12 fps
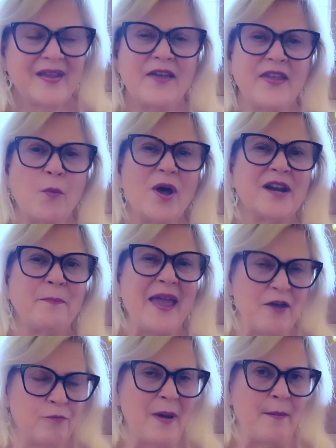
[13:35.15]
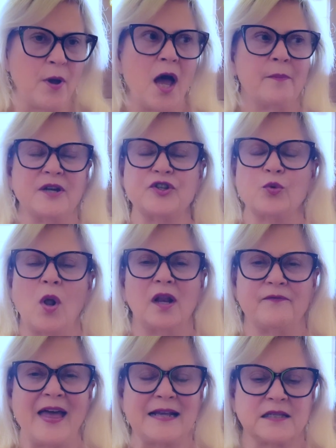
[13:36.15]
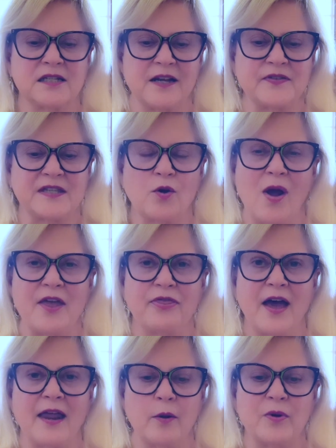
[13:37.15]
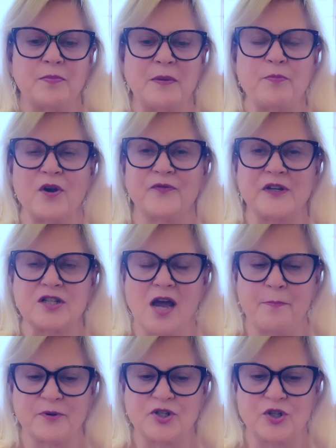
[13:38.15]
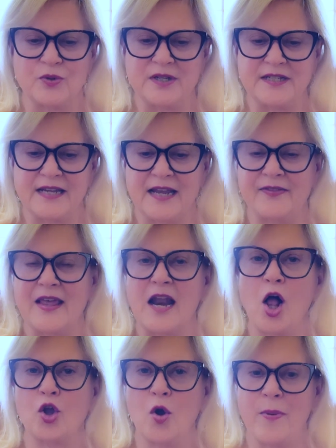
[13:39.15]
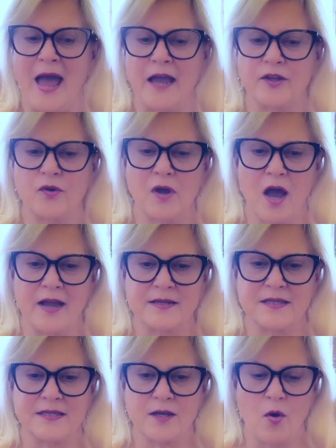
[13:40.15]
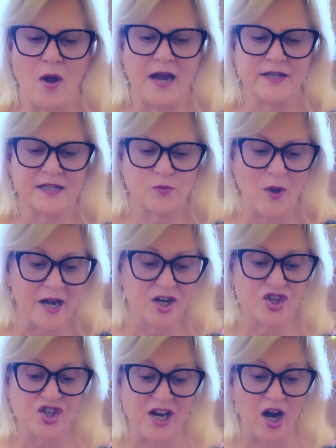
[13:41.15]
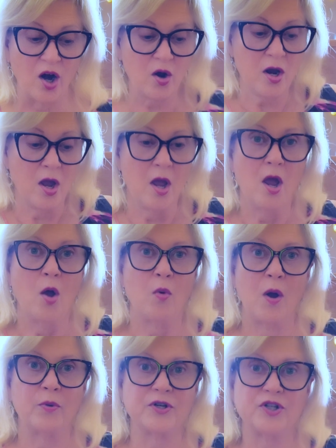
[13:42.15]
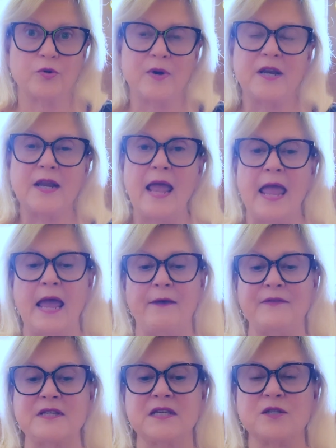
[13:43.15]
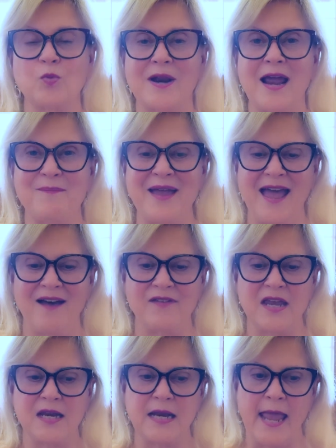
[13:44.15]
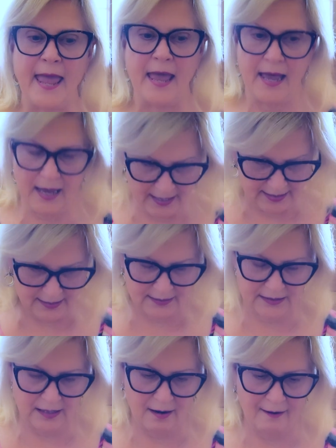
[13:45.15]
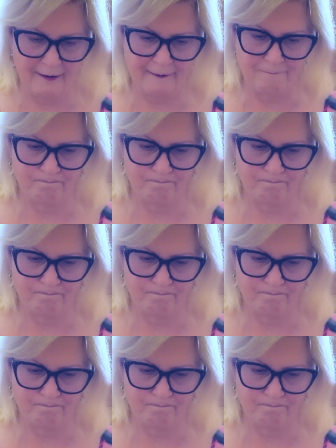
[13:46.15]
they want to bathe my mom and do all of that stuff, so I thought it would be perfect opportunity, and then I'll go back, you guys. So I just wanted to share what we're doing, and this is what I'm having, and um,